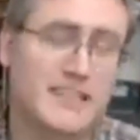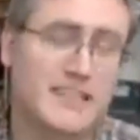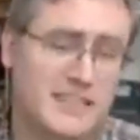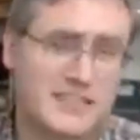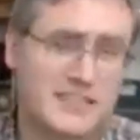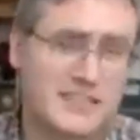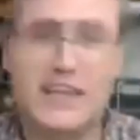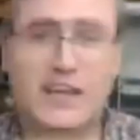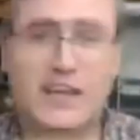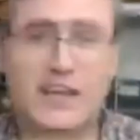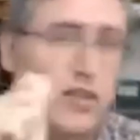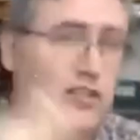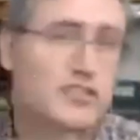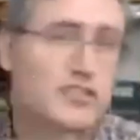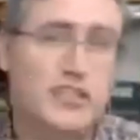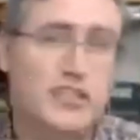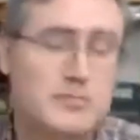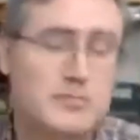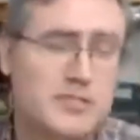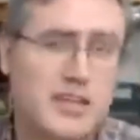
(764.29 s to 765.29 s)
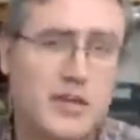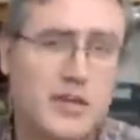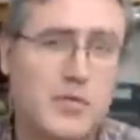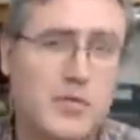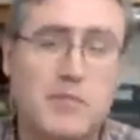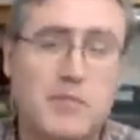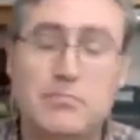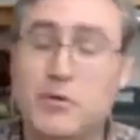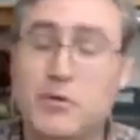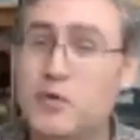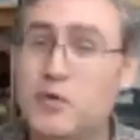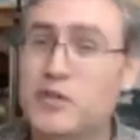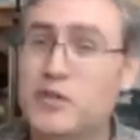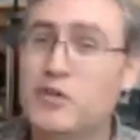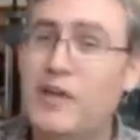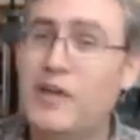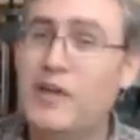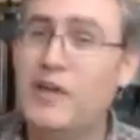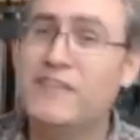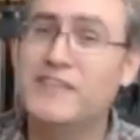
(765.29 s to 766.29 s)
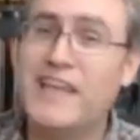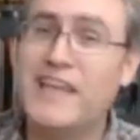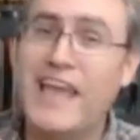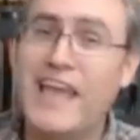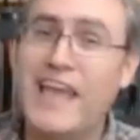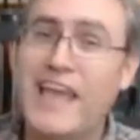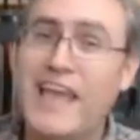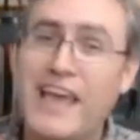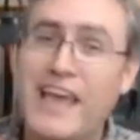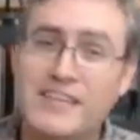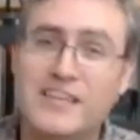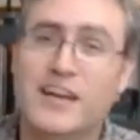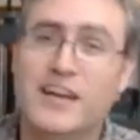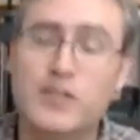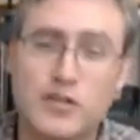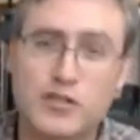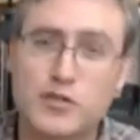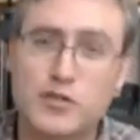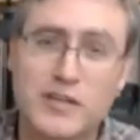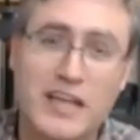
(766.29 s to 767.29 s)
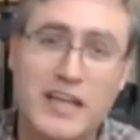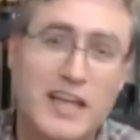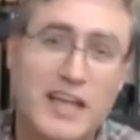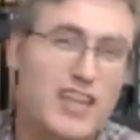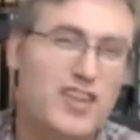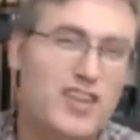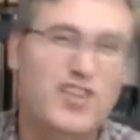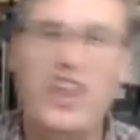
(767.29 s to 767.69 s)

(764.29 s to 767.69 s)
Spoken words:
It's got all the shapes that I want. But when you have to add color to it,